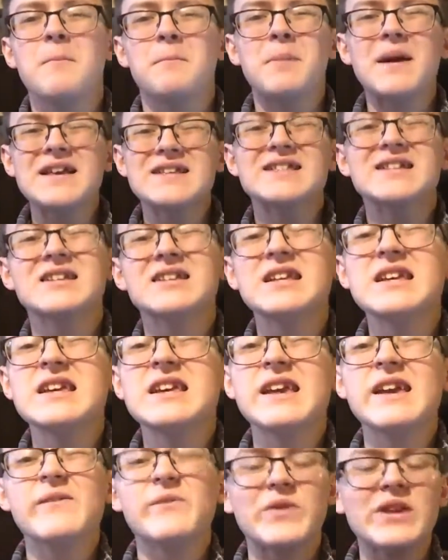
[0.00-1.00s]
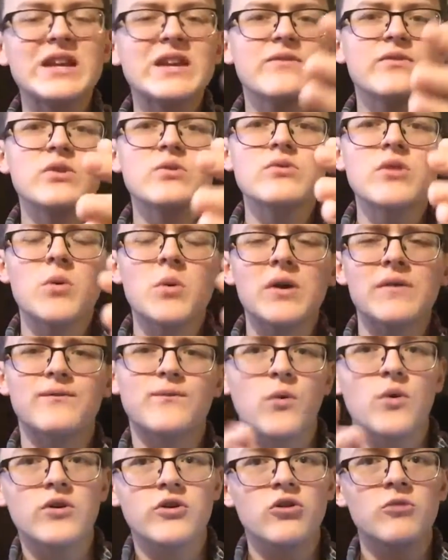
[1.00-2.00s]
Basically, if any of you know what
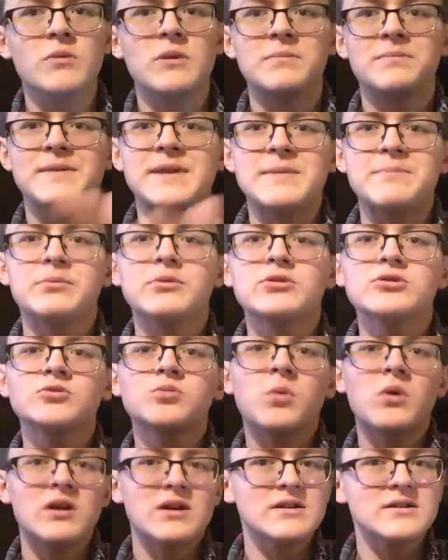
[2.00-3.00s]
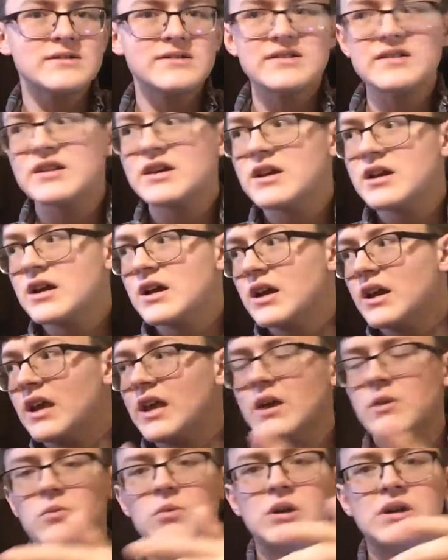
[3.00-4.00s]
For Human Peoples was,
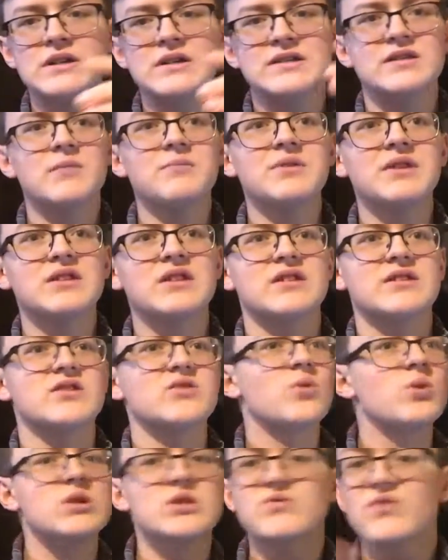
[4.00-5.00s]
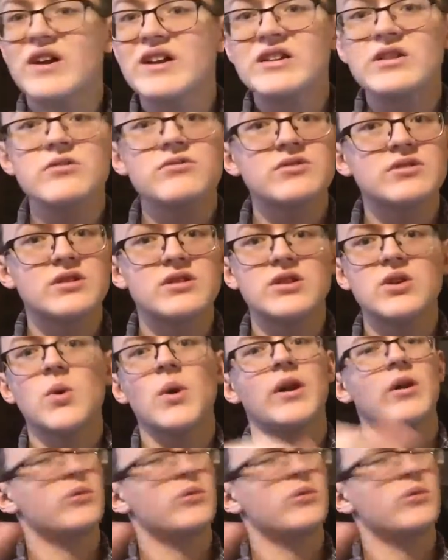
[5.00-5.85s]
it was something that SourceFed used to do.